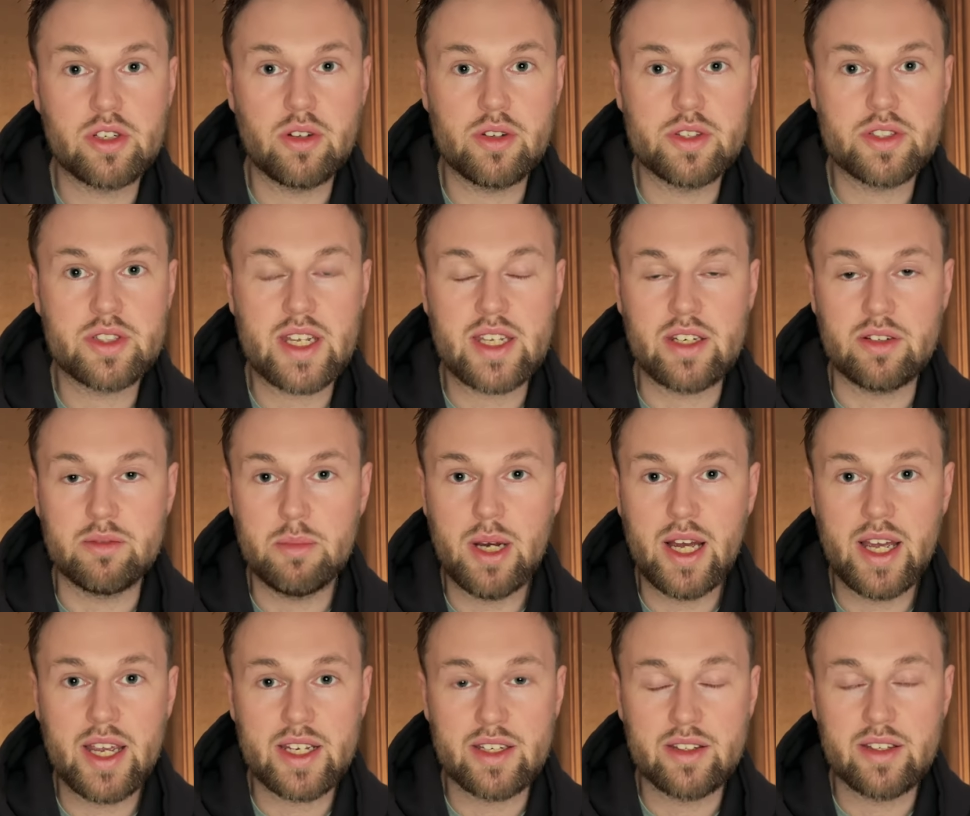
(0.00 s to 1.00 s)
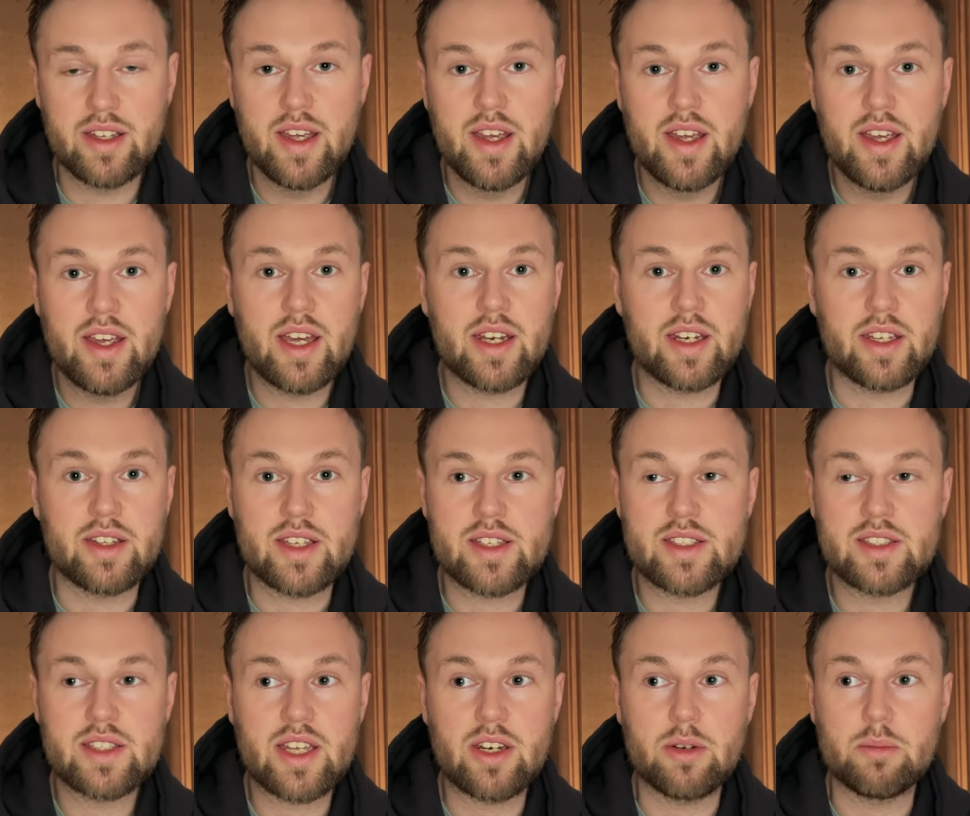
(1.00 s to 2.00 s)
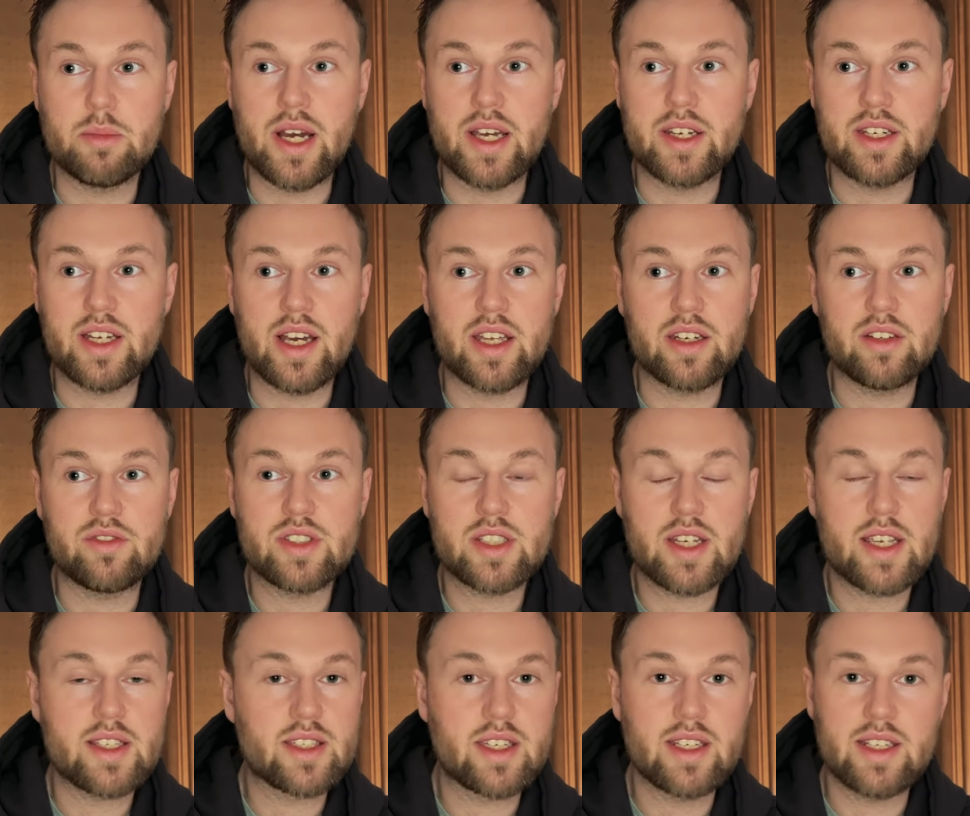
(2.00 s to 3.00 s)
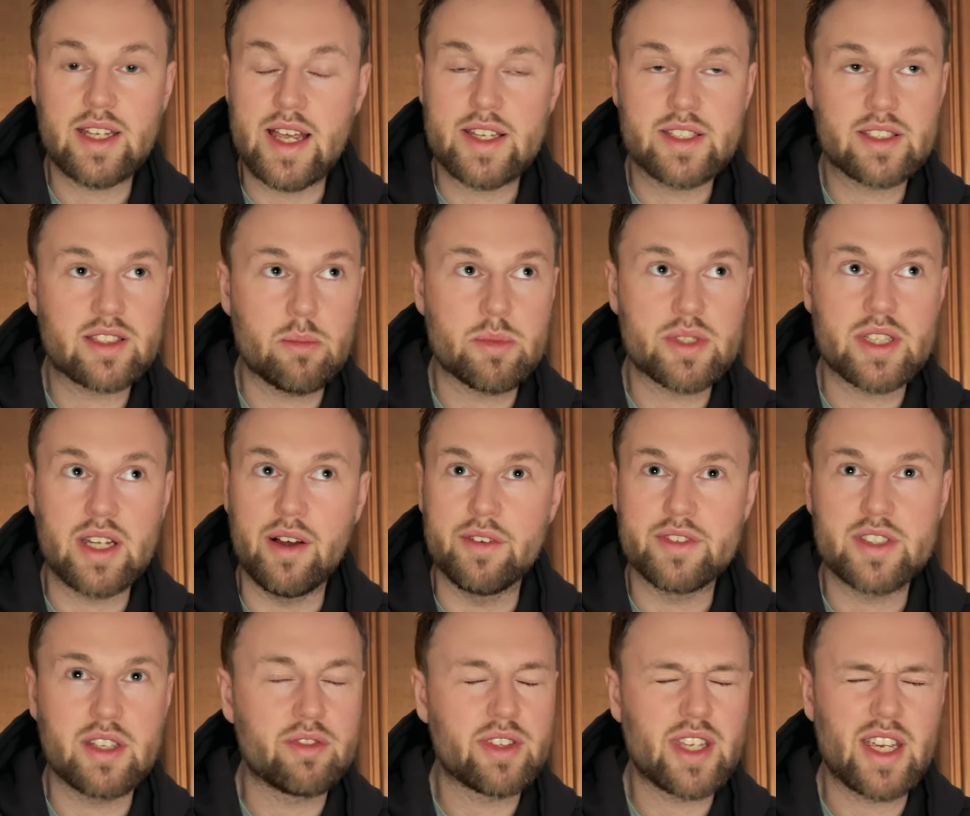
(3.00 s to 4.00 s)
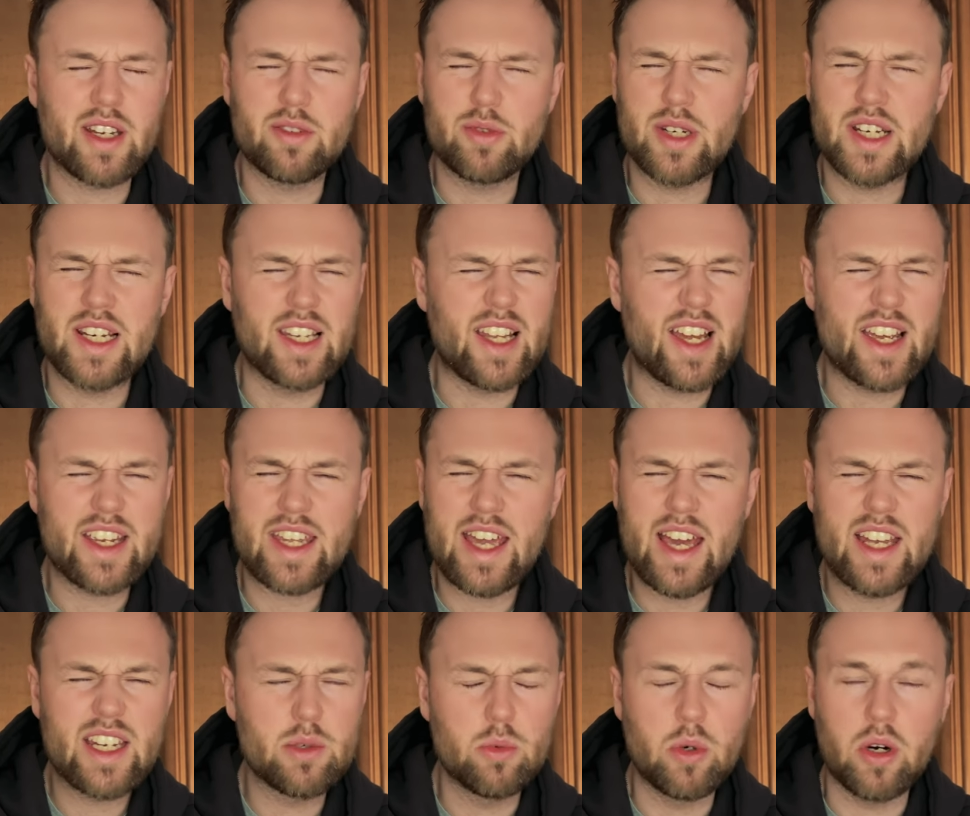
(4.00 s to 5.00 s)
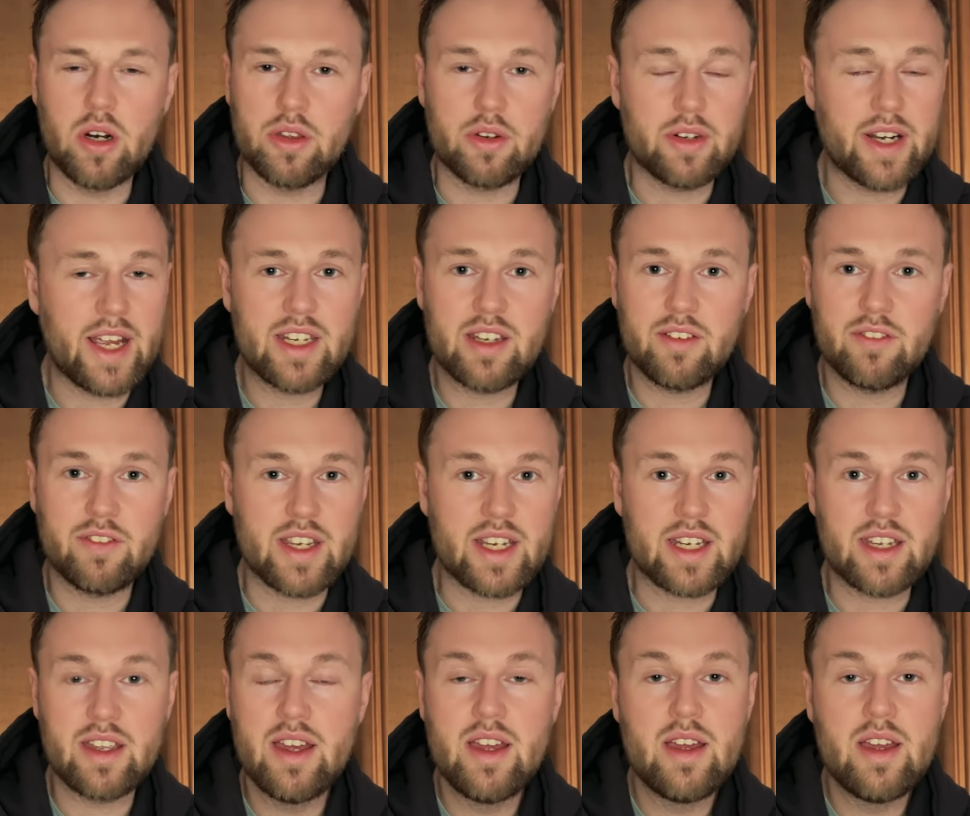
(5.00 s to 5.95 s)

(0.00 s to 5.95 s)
state of mind. And in this state of mind, I N F Js can ask themselves if they really like anyone or anything.